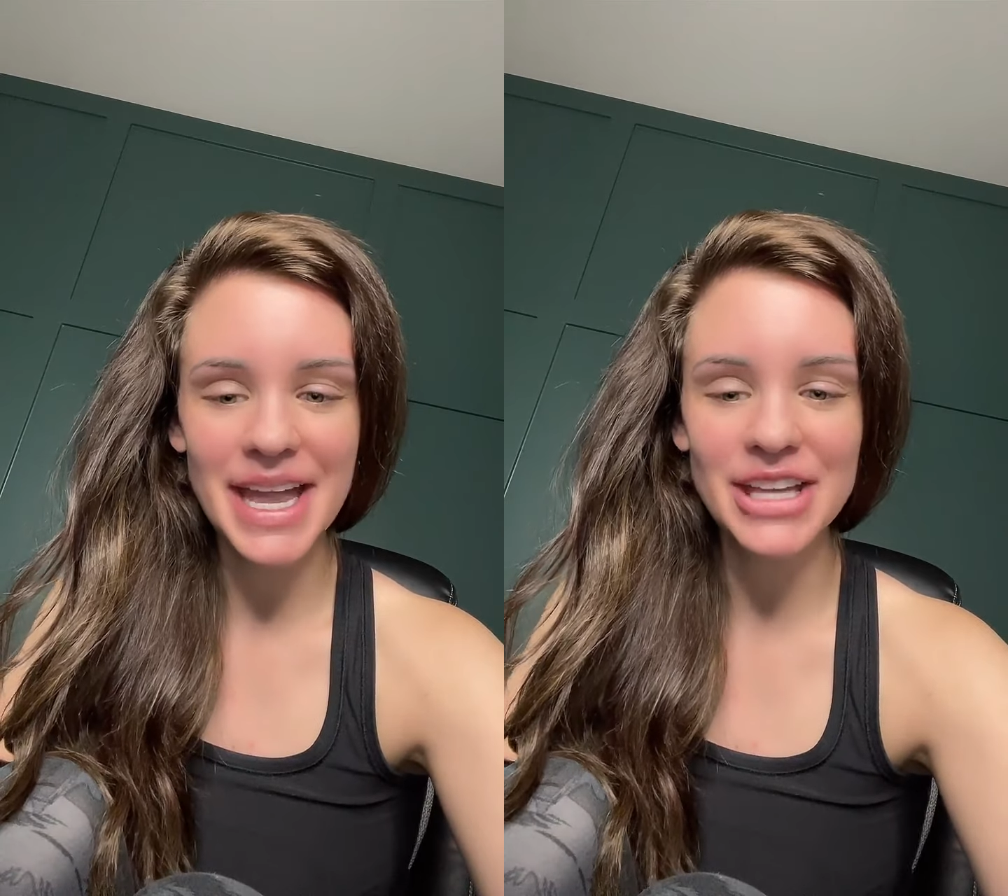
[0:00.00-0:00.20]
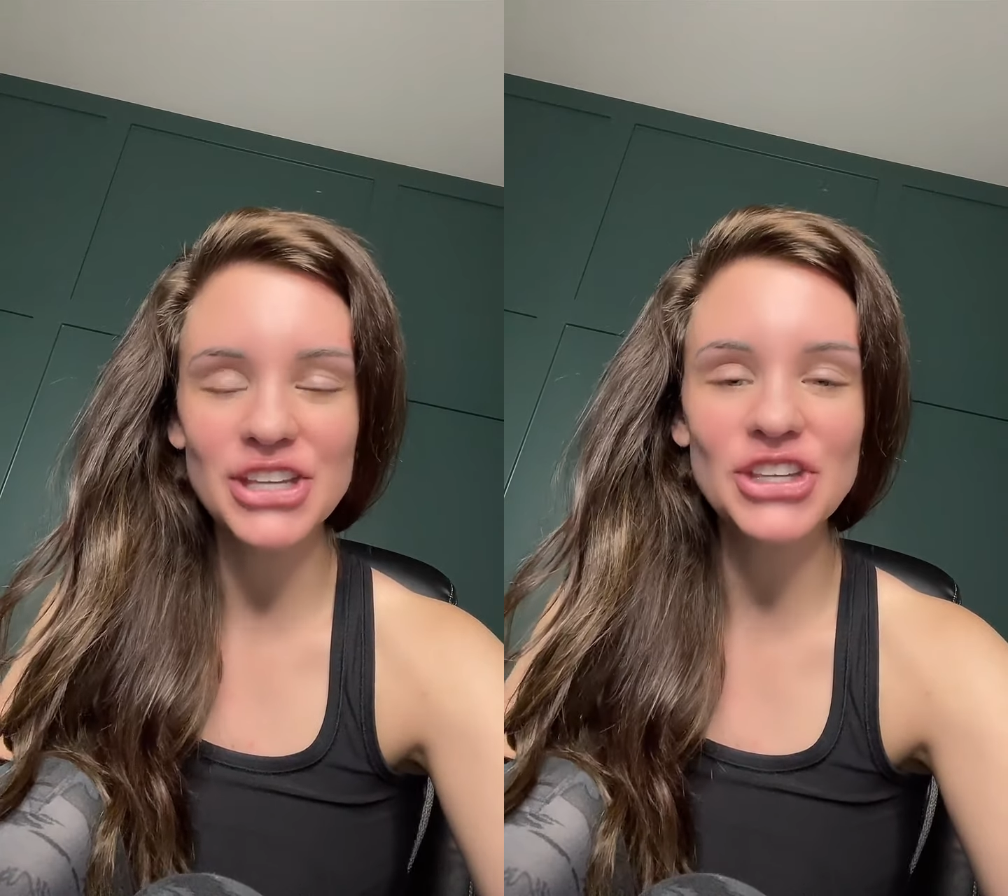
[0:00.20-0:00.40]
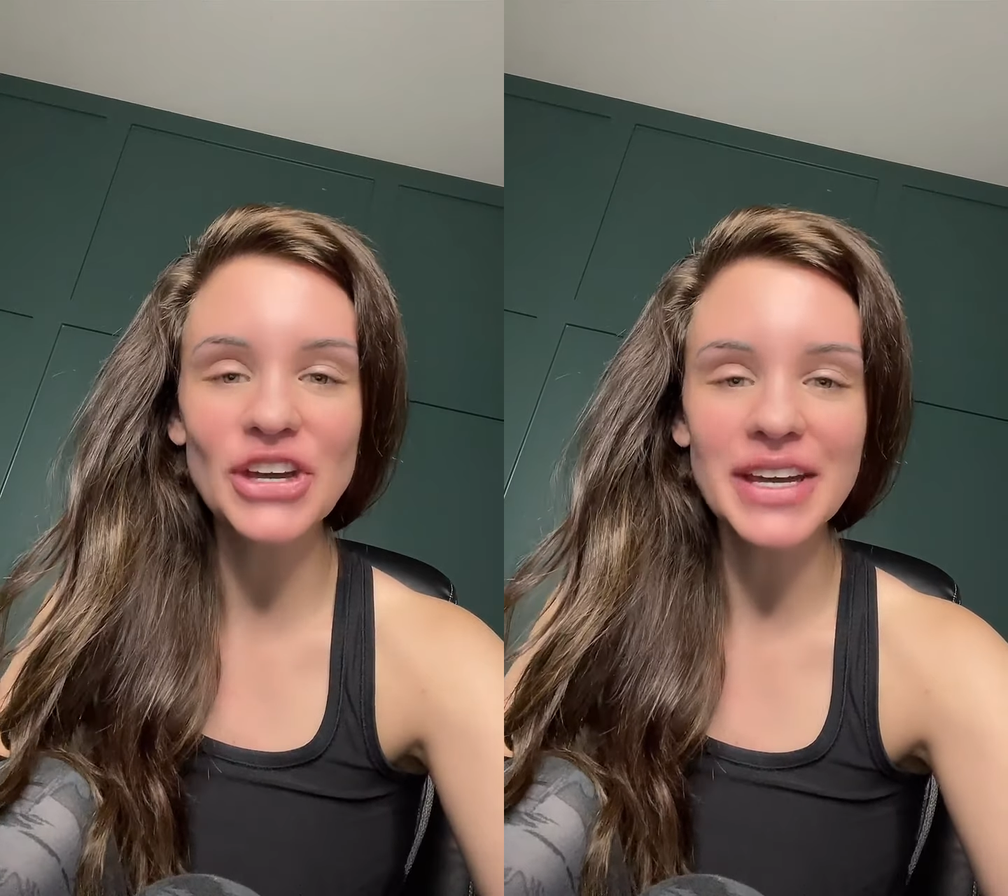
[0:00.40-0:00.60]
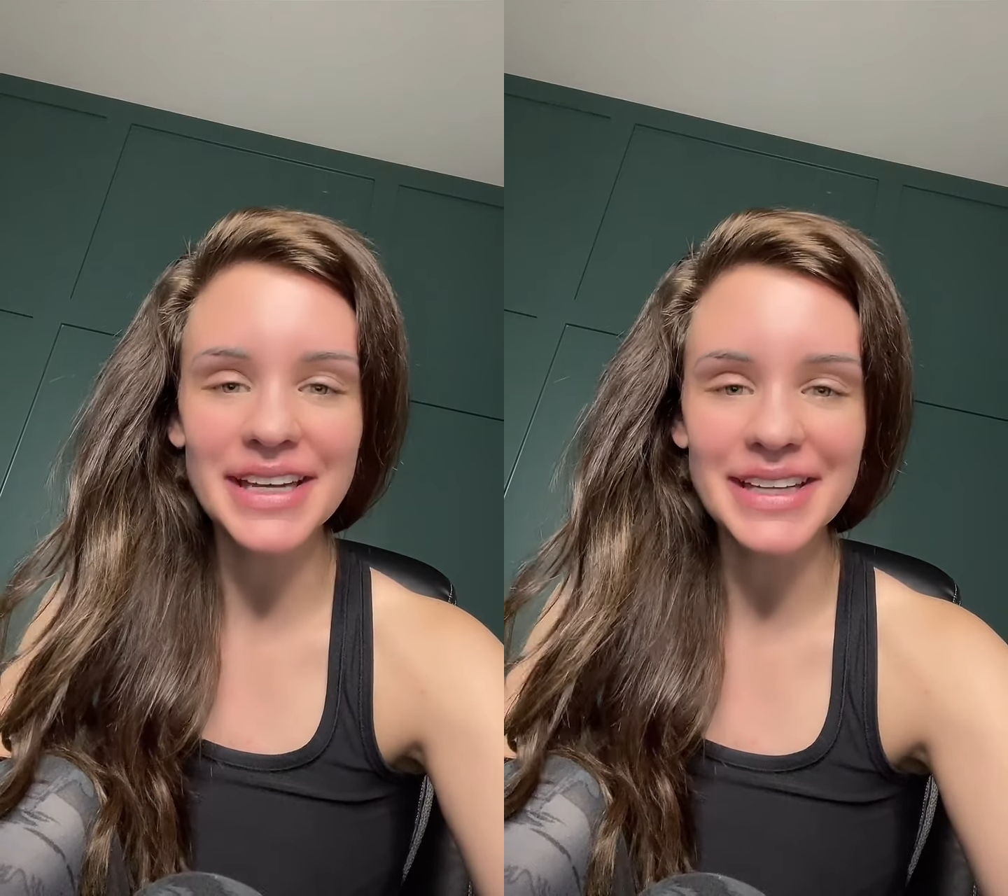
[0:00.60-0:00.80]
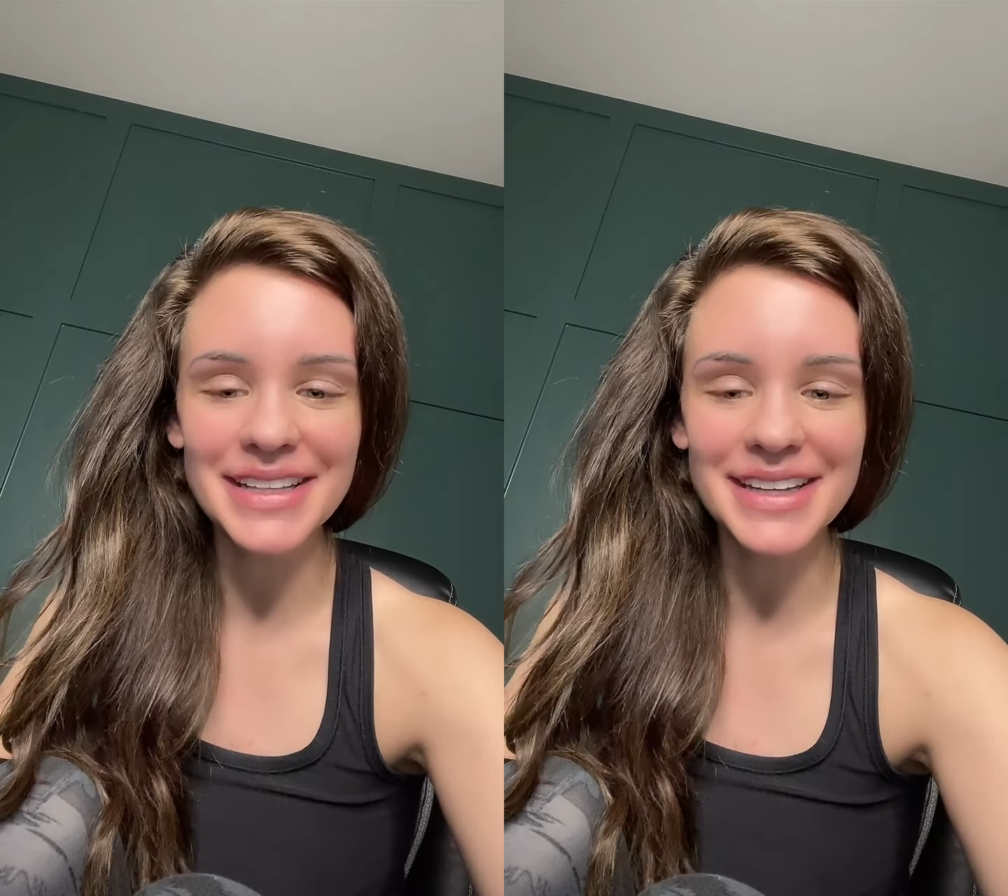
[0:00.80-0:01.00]
Okay,
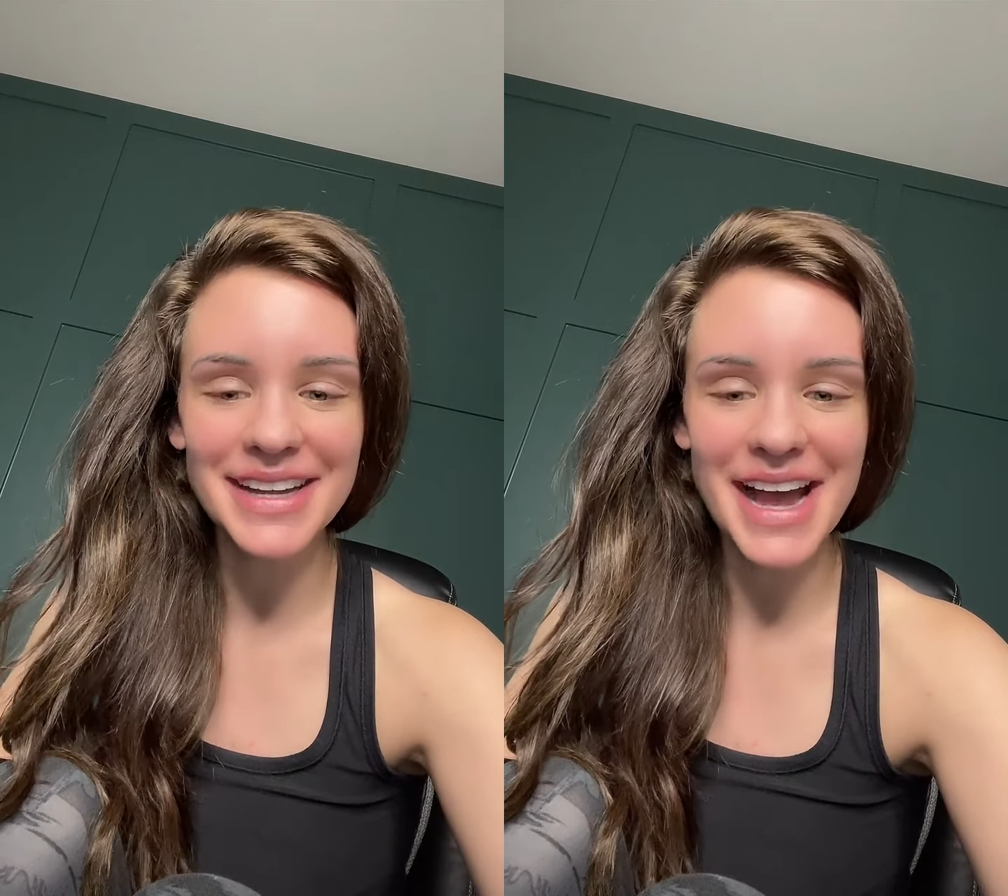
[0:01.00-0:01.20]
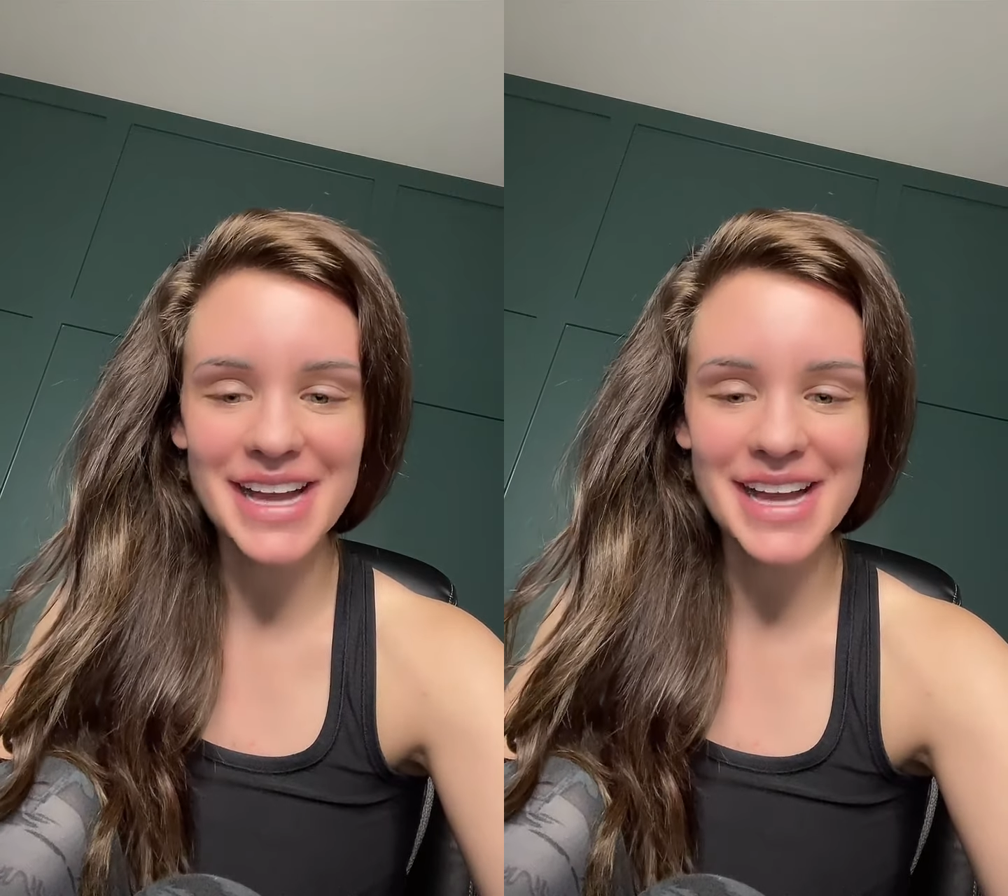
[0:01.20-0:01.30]
good,